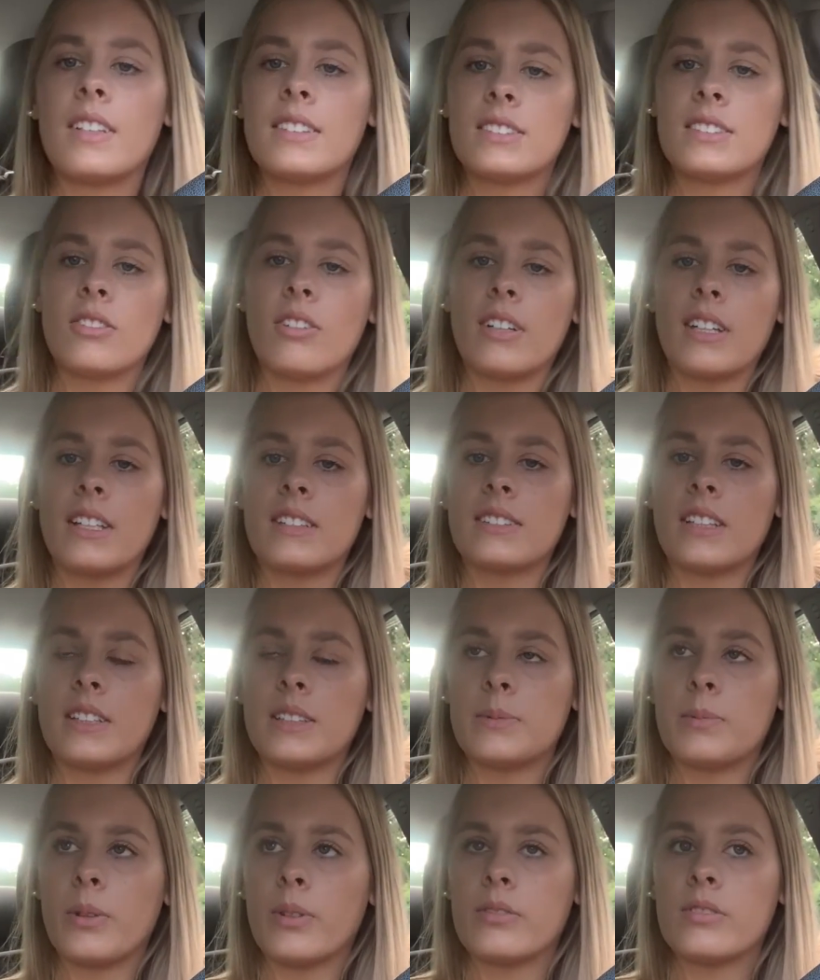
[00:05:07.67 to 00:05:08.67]
So I guess I
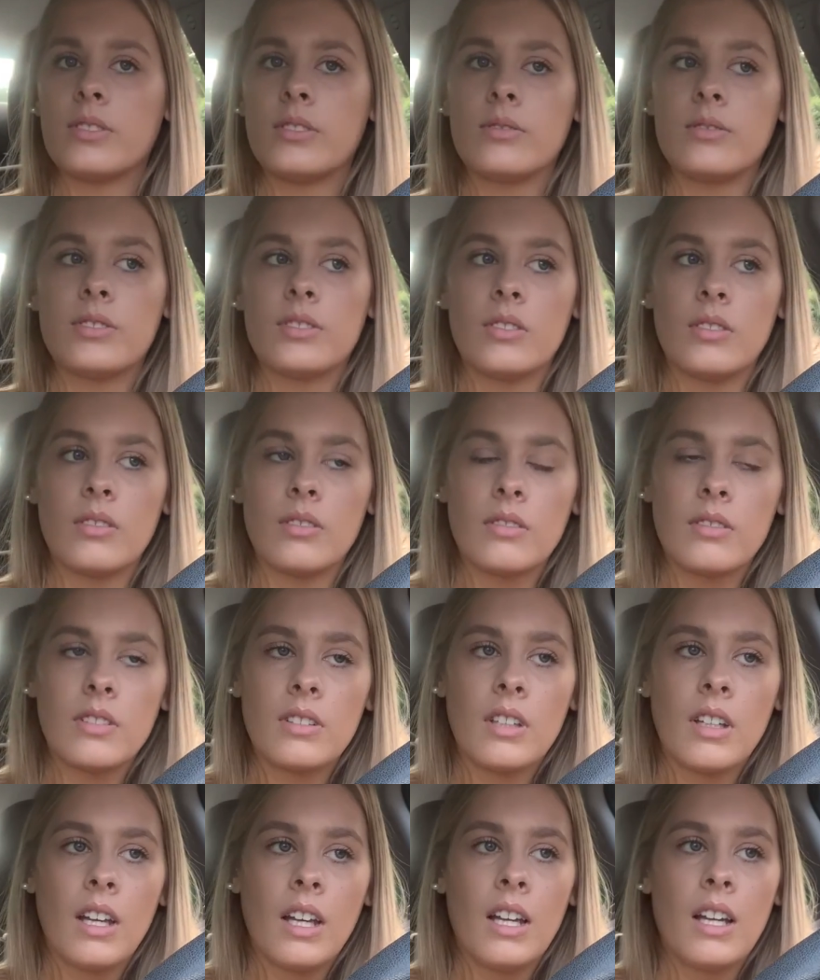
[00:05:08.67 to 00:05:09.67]
spoke too soon,
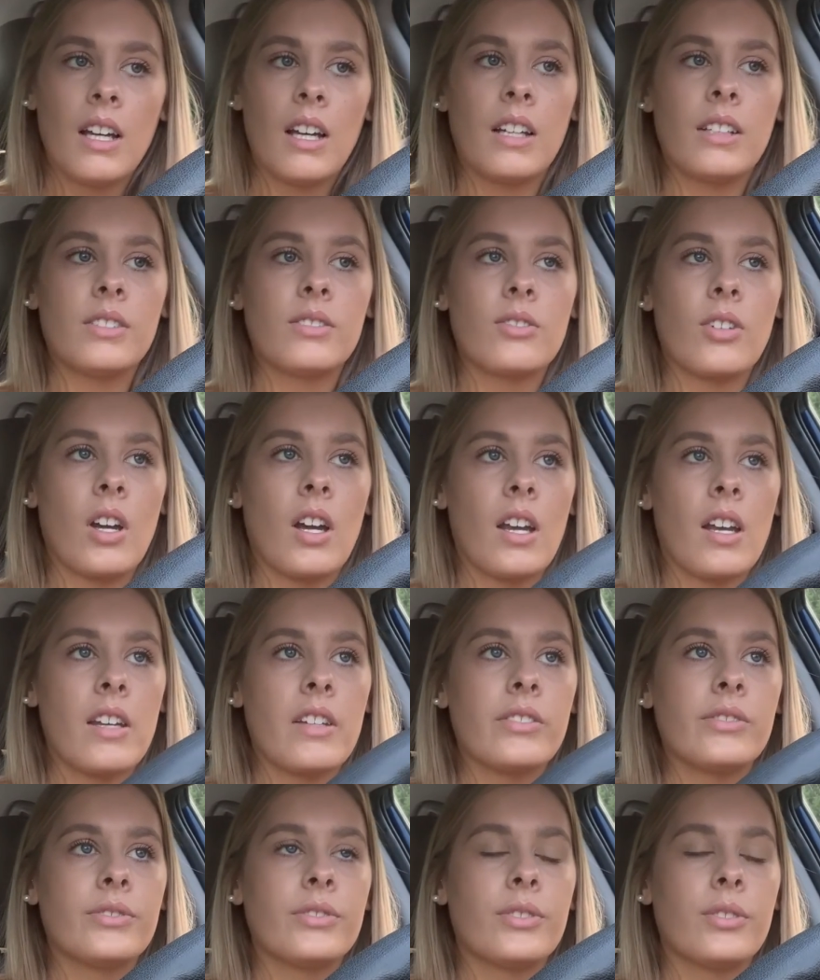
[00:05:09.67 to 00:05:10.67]
I
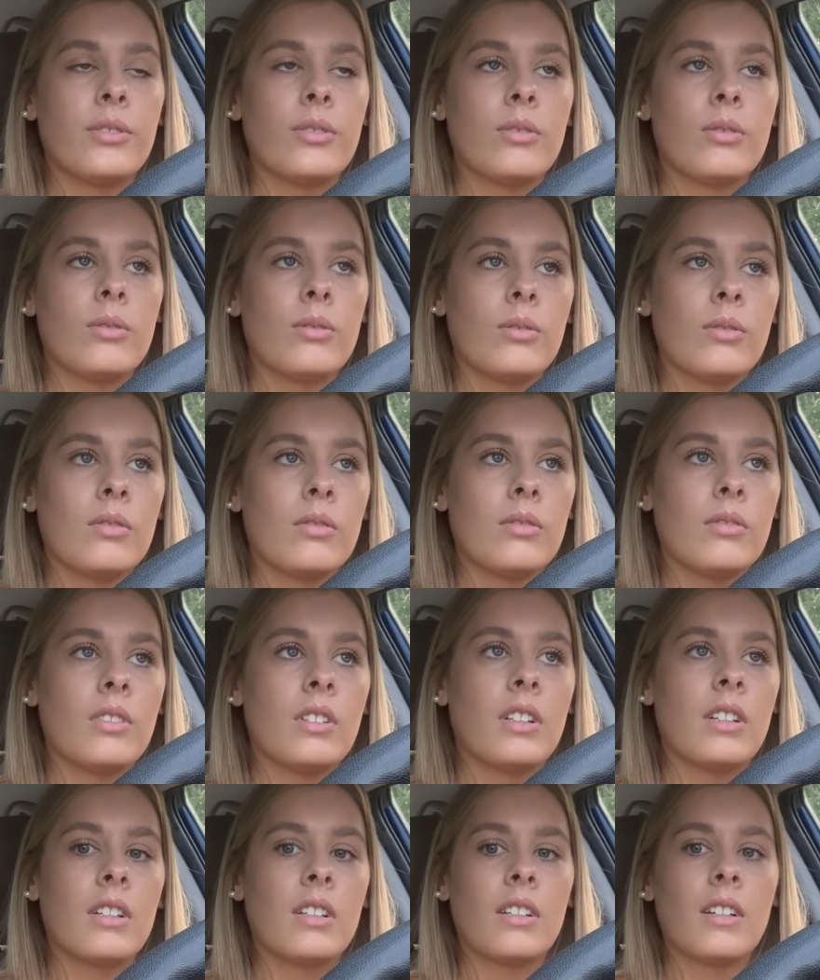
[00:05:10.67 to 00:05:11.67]
tried to
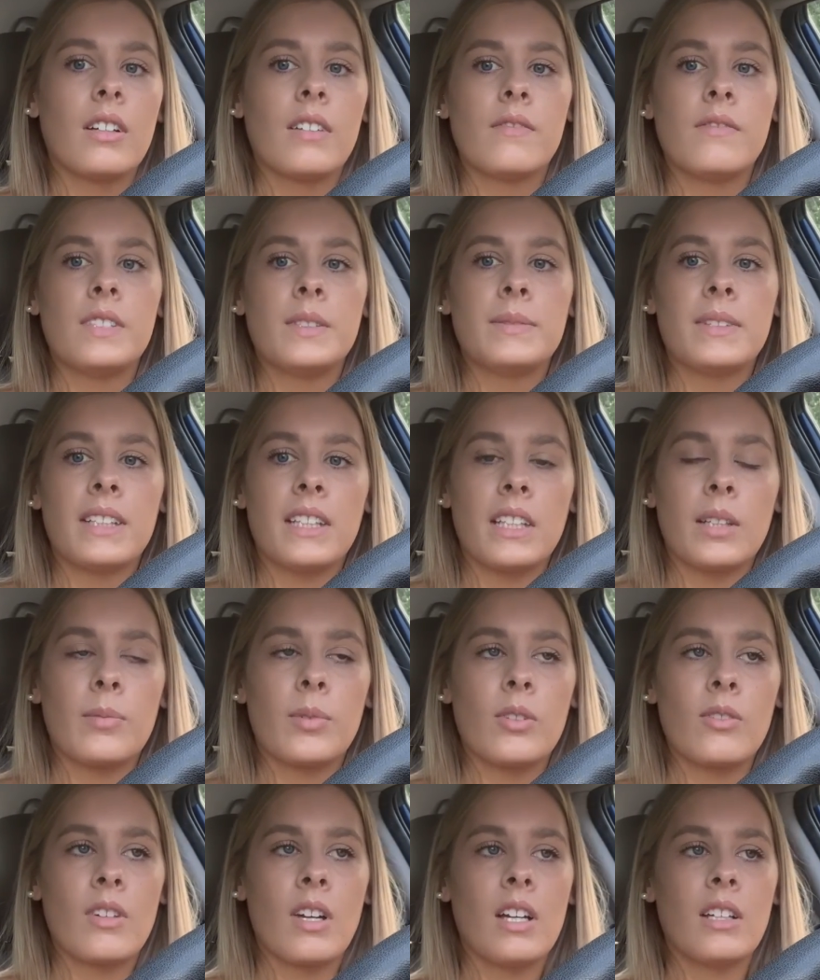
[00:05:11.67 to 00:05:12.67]
flip the camera
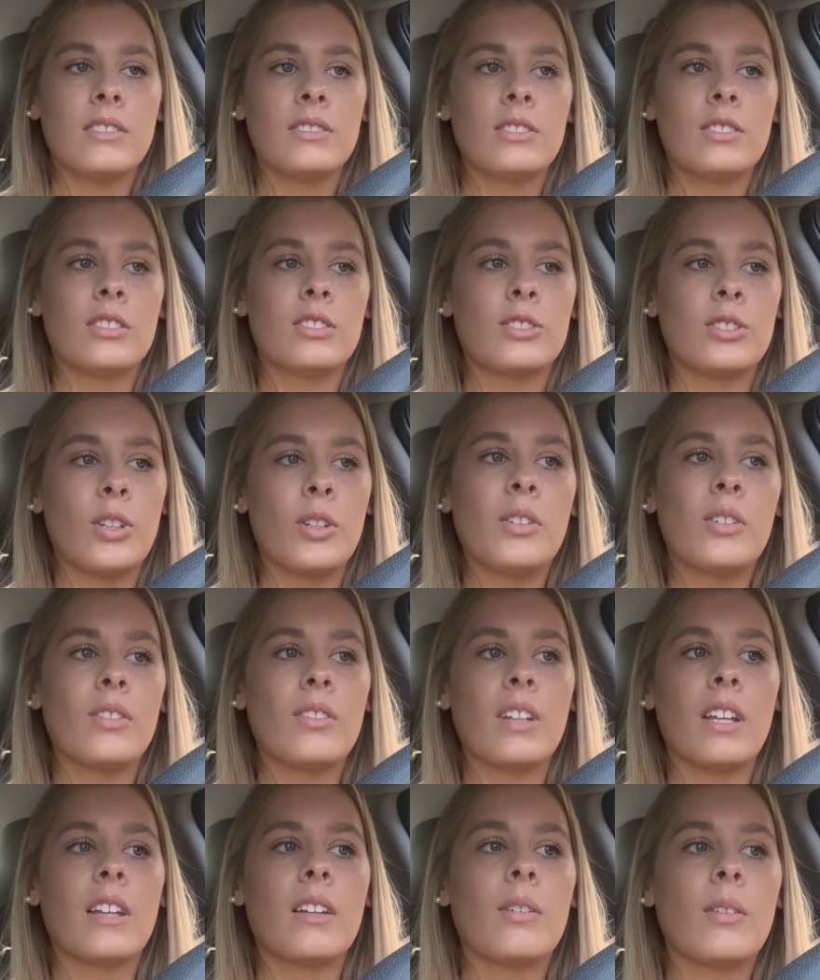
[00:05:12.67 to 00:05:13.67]
around to show you,
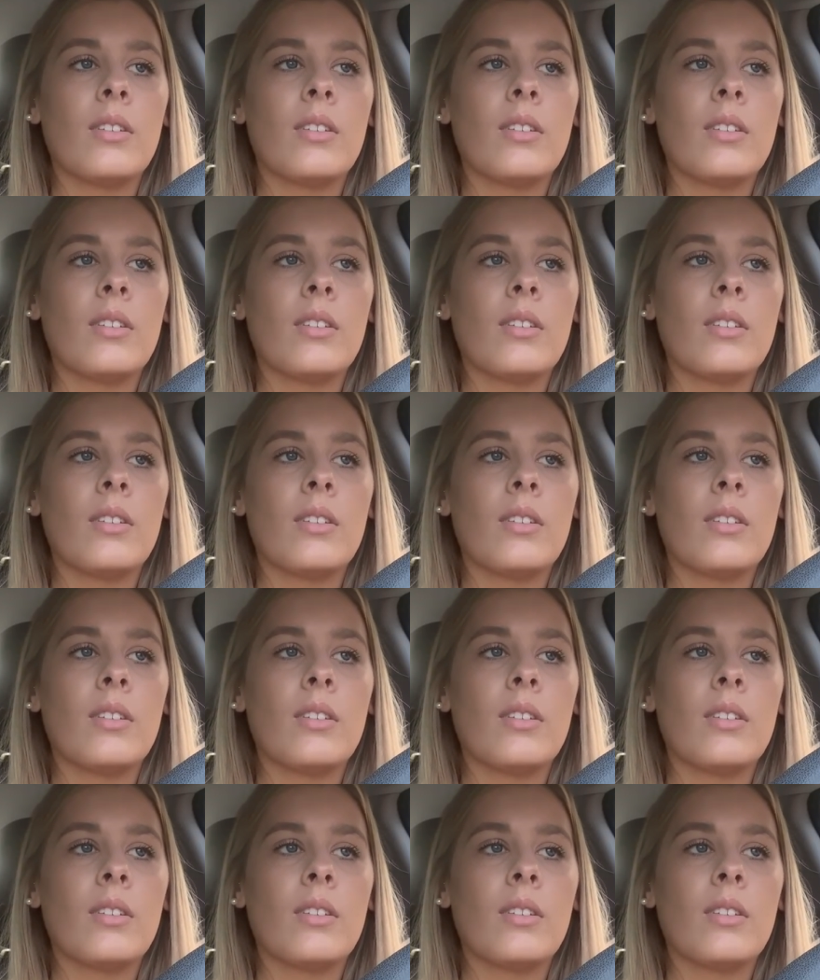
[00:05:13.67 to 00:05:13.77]
like,